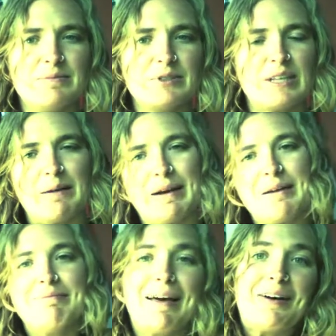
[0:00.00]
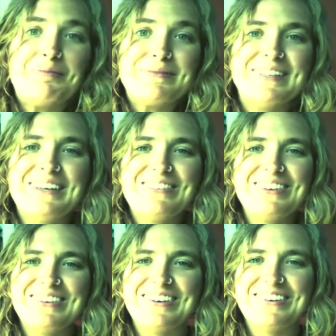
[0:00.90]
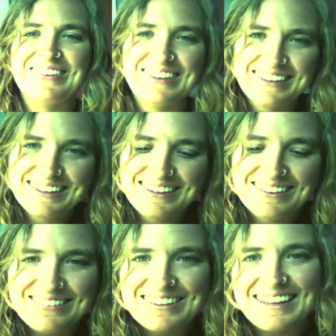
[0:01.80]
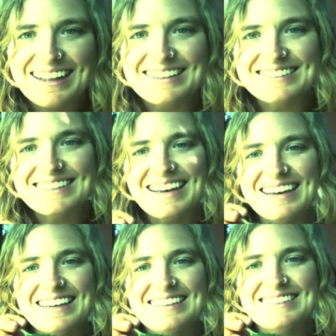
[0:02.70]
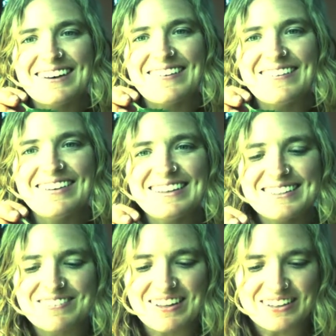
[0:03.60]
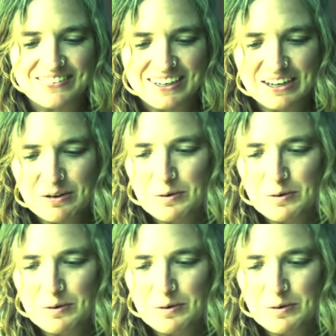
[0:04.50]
So that might help if you know what that looks like. So that's Motherwort.